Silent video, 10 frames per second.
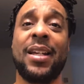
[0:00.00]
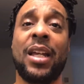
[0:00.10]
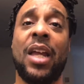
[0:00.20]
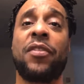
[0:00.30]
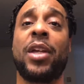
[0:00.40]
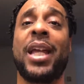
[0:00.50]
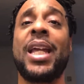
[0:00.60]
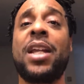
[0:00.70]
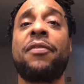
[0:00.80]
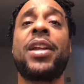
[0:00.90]
If you
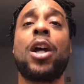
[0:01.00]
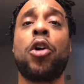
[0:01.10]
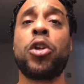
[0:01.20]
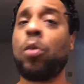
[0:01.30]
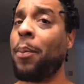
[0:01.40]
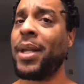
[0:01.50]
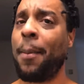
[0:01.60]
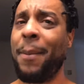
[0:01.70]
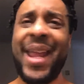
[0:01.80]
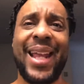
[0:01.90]
any video you want me to
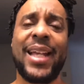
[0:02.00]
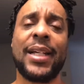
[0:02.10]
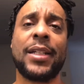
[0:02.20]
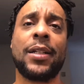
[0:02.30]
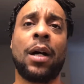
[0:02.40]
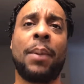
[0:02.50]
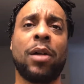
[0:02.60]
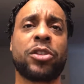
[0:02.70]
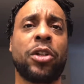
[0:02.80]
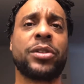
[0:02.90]
make about a certain